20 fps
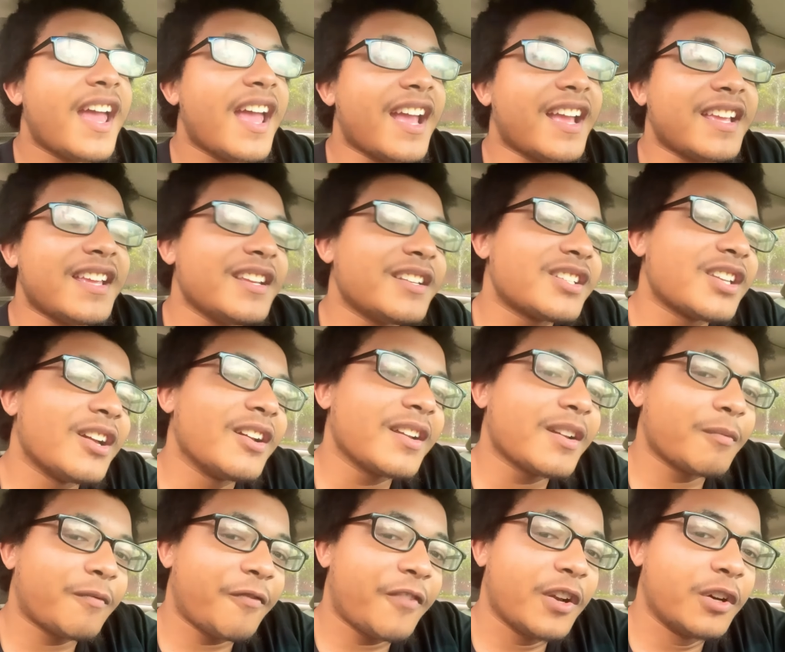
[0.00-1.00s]
and he took
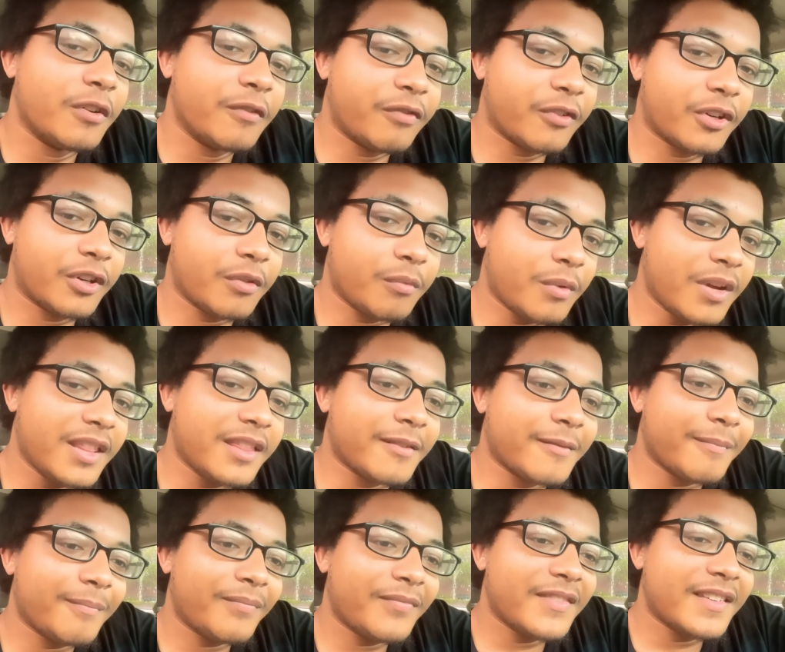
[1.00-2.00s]
Fiddleford with
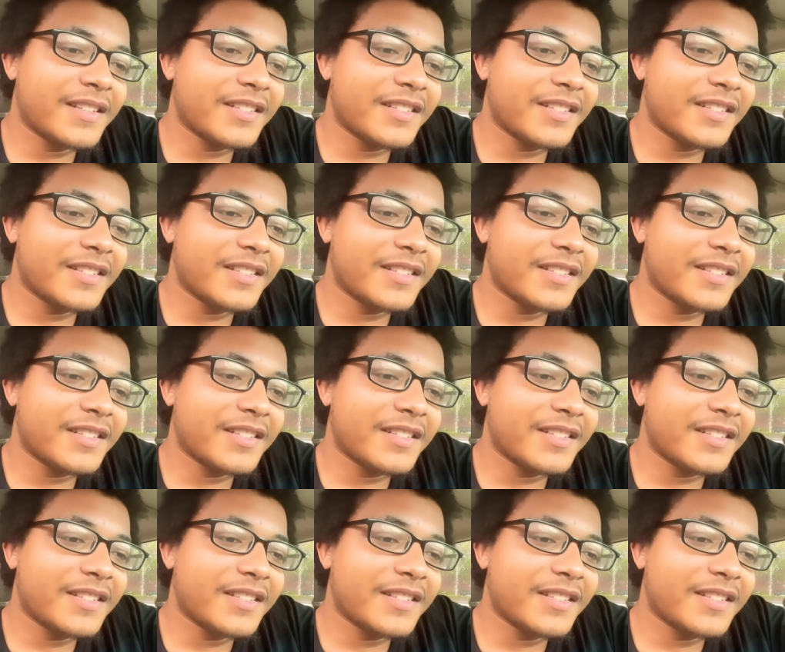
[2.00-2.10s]
him,